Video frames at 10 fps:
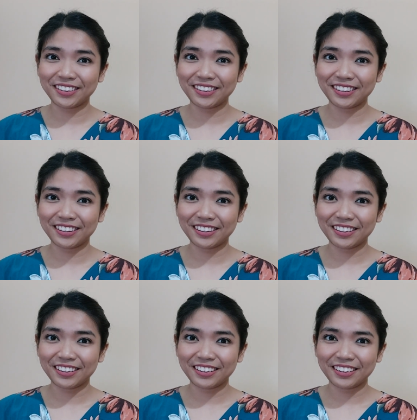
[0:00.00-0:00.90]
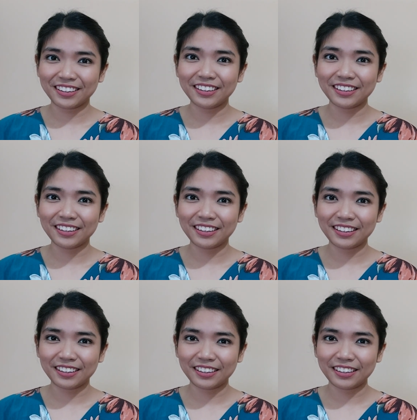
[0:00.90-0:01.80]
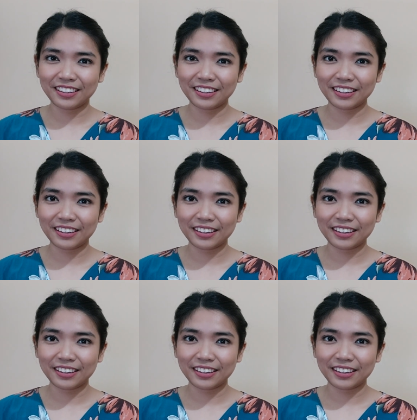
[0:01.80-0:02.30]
No one is speaking in this clip.